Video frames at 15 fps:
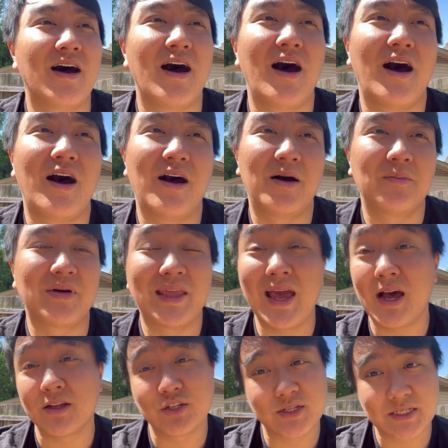But
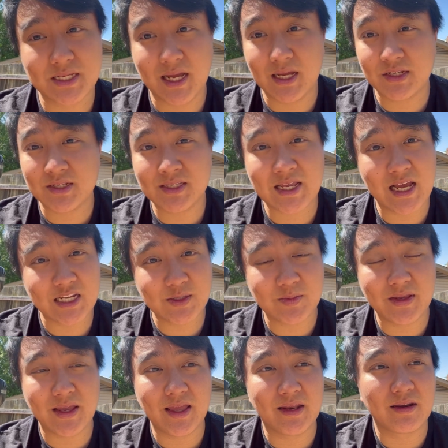yeah, just text
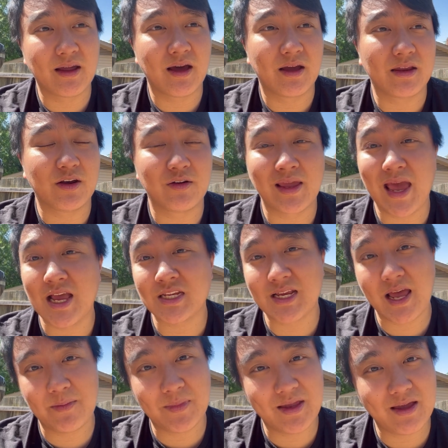me and you know, cash
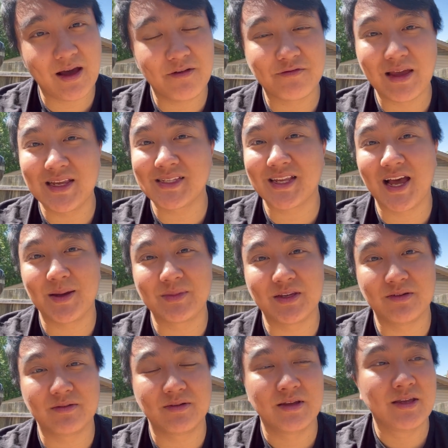at me. I'll FaceTime
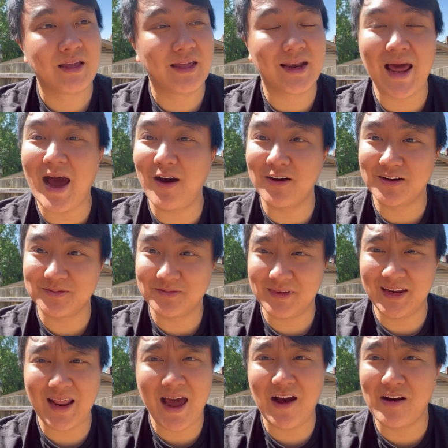you an hour,
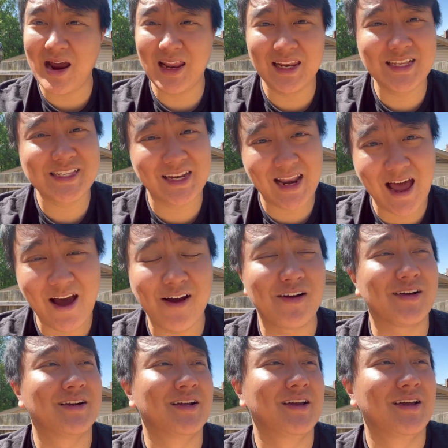at least an
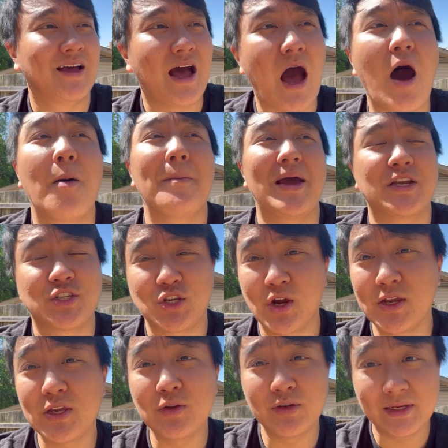hour. I'll make sure
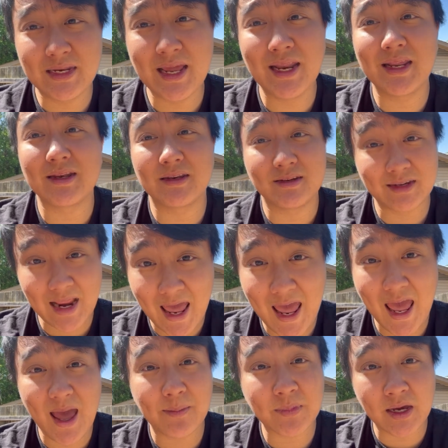you did it
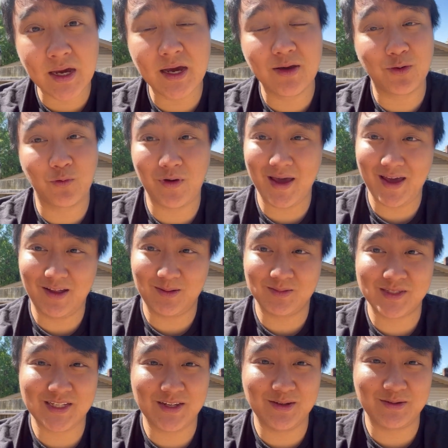damn good well
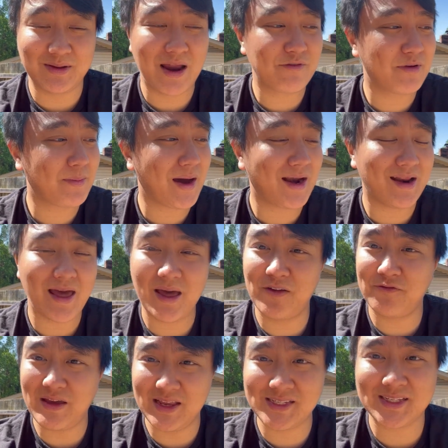too. Everybody I
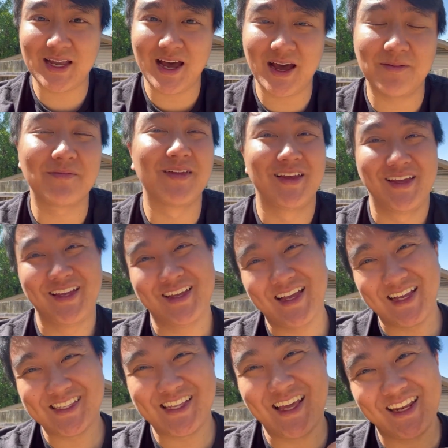FaceTime
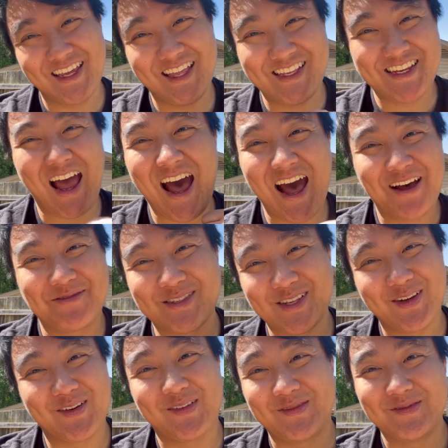has done a good job,
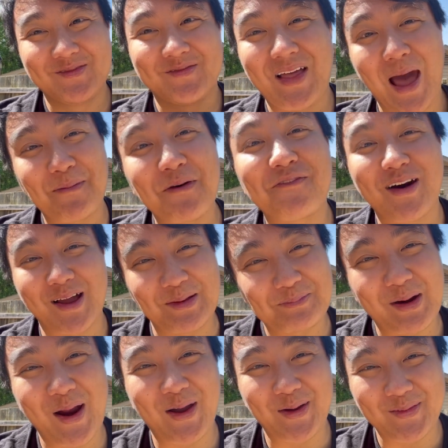so I'm a fucking
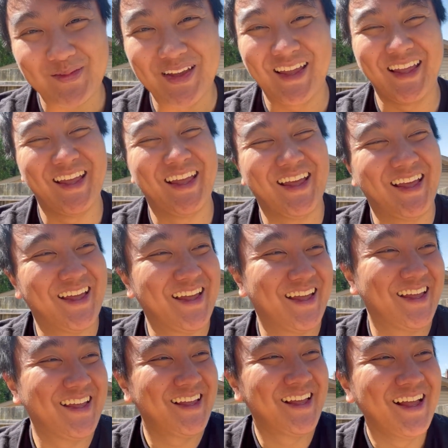pro.
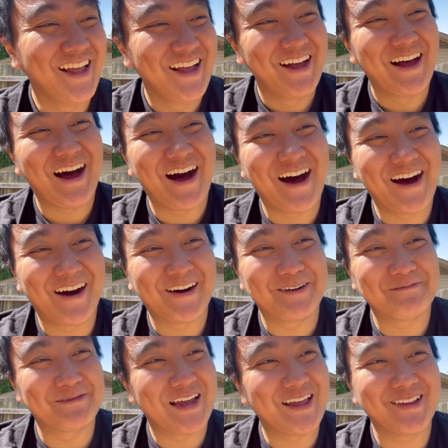
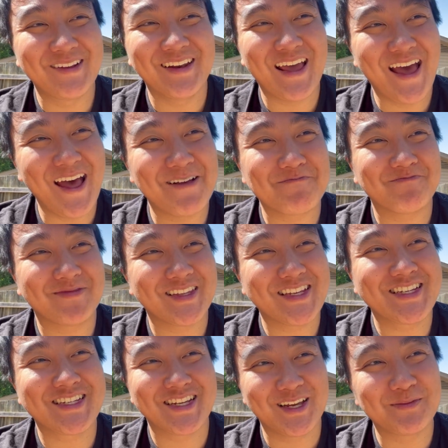But even that,
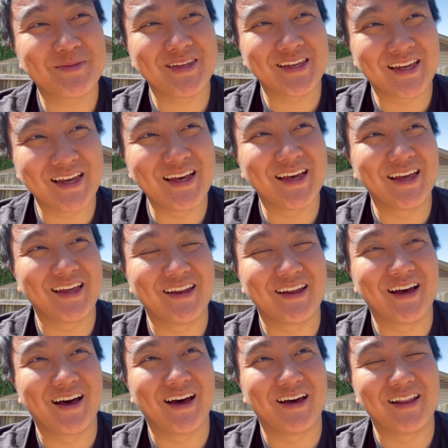you should be good.
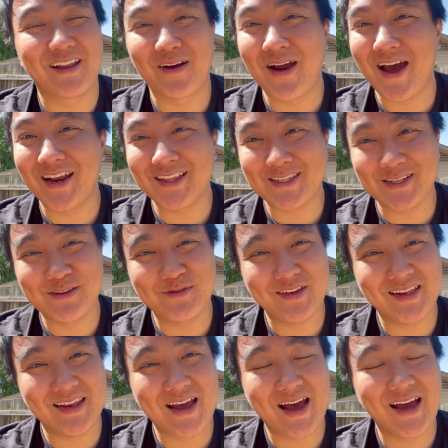Learn how to tube
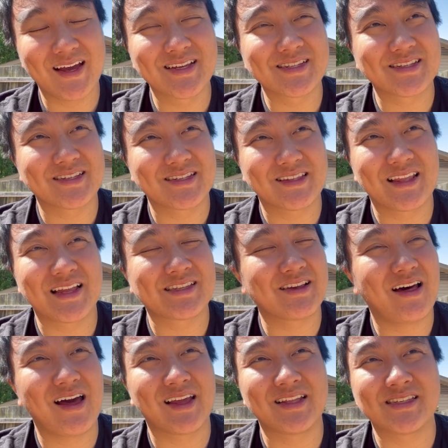feed, guys. That's
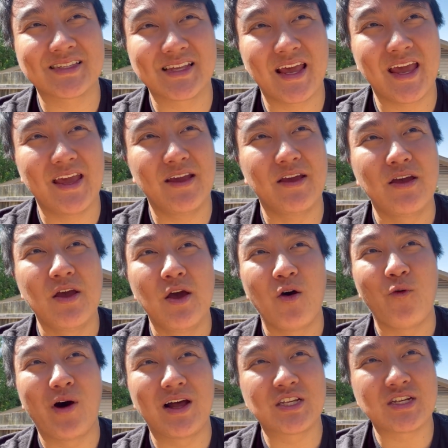all I can say.
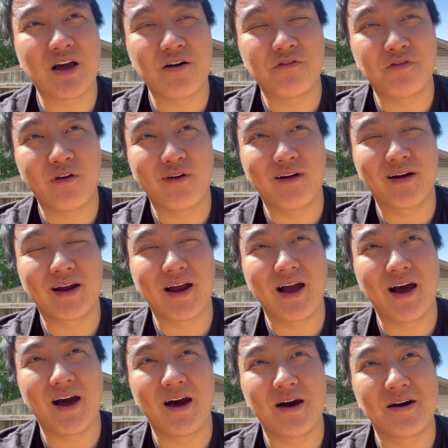Watch out
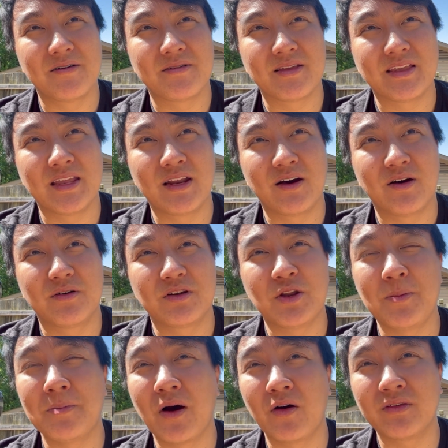for, you know,
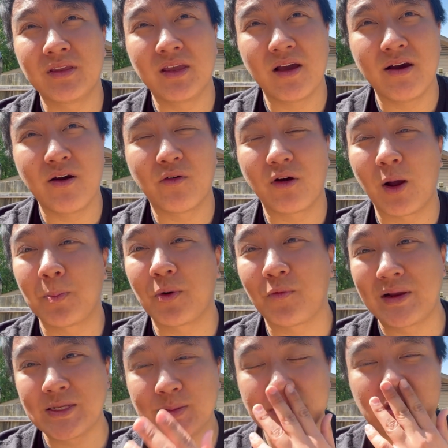pneumonia or upper
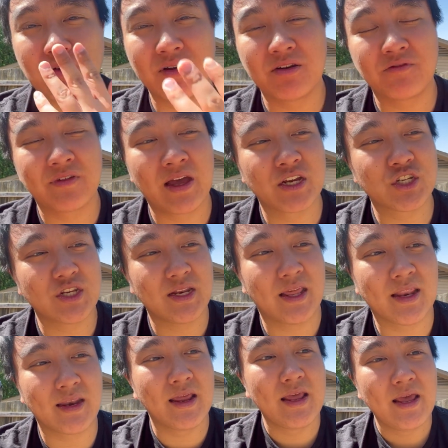respiratory infection,
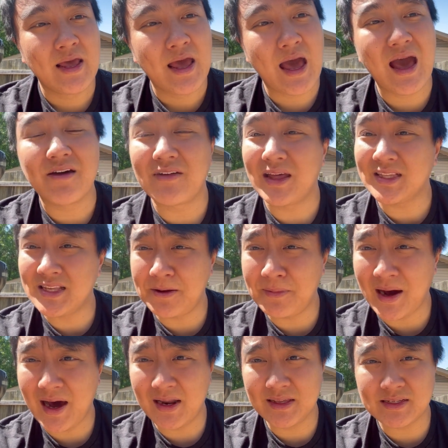and have
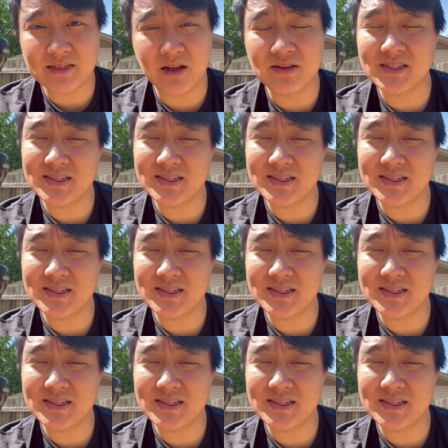antibiotics on